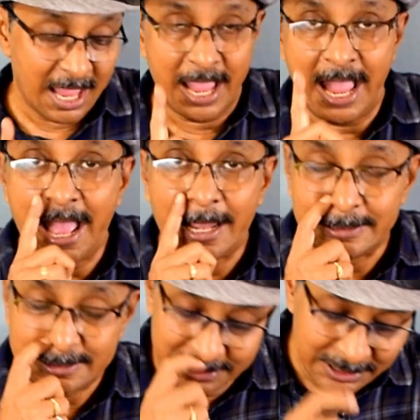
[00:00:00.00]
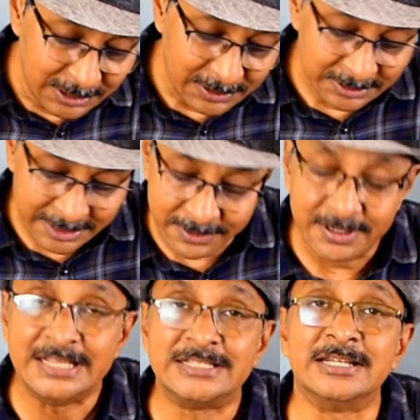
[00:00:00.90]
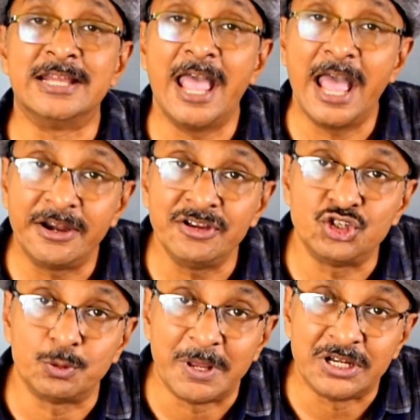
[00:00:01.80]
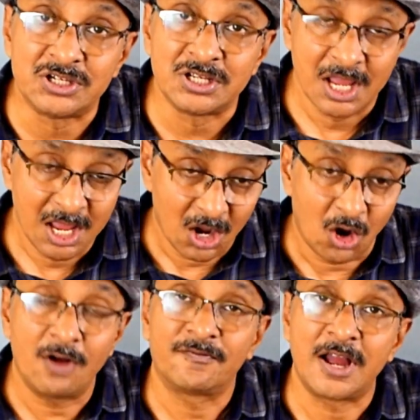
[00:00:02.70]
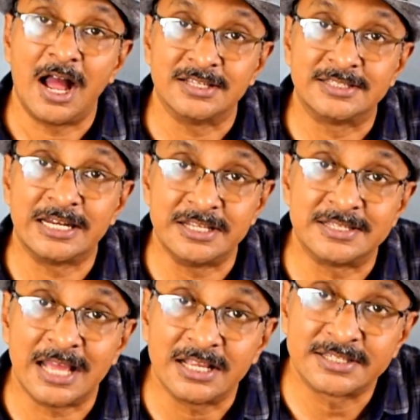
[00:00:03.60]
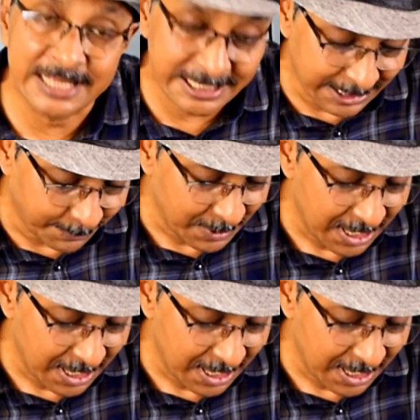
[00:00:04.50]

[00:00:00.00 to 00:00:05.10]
And there is an arrangement of cards, that is a setup.